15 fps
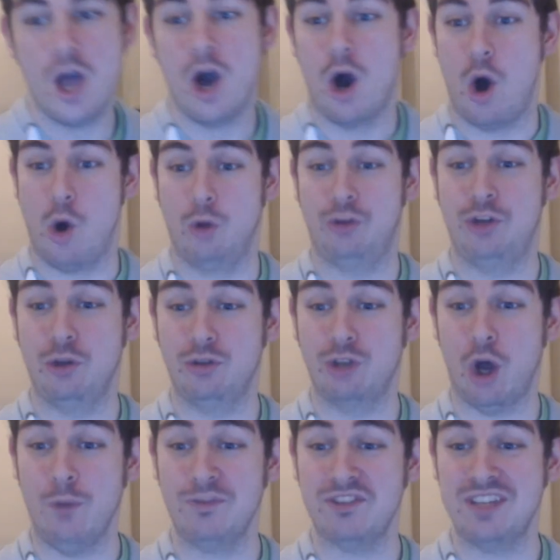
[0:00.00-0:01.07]
Also,
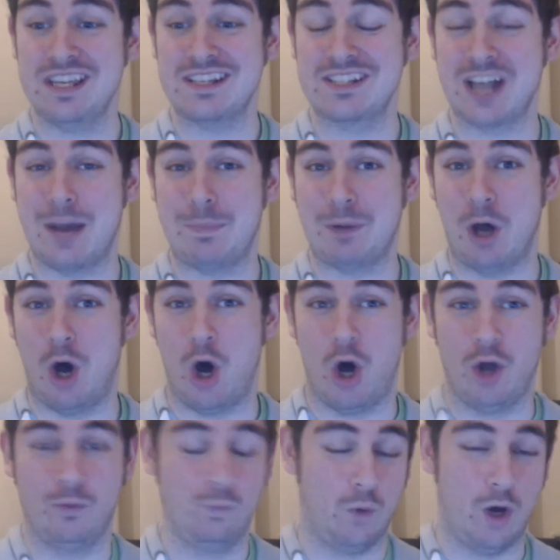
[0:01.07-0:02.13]
Tom sneaks up
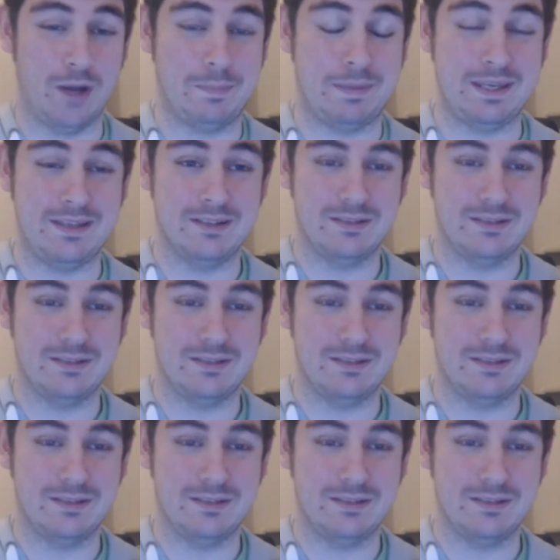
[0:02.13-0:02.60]
on what appears...